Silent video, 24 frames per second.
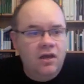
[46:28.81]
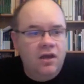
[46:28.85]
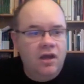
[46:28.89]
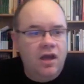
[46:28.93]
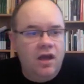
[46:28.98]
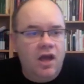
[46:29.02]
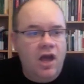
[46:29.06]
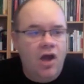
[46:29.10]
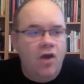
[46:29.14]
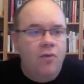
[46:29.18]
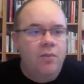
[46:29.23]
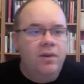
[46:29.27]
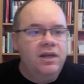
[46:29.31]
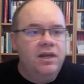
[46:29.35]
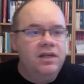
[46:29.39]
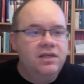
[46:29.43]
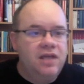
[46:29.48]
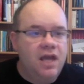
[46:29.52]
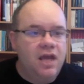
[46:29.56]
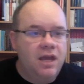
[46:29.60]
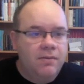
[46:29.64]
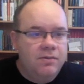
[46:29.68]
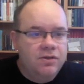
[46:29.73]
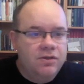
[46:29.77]
how many
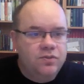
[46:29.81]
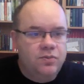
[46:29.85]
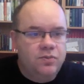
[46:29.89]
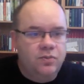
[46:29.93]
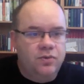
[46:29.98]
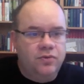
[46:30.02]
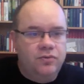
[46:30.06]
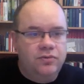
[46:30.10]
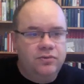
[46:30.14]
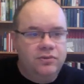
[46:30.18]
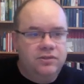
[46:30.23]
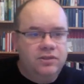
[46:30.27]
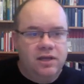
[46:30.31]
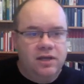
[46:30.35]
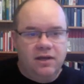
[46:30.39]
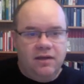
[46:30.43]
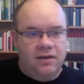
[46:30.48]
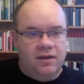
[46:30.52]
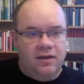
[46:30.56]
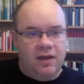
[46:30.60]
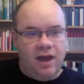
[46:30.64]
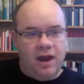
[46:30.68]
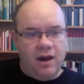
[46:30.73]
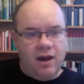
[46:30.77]
tablespoons
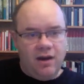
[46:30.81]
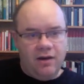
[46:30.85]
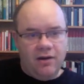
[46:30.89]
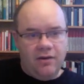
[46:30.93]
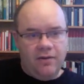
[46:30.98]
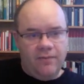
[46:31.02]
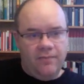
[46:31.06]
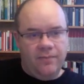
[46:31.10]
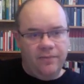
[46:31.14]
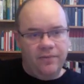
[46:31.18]
how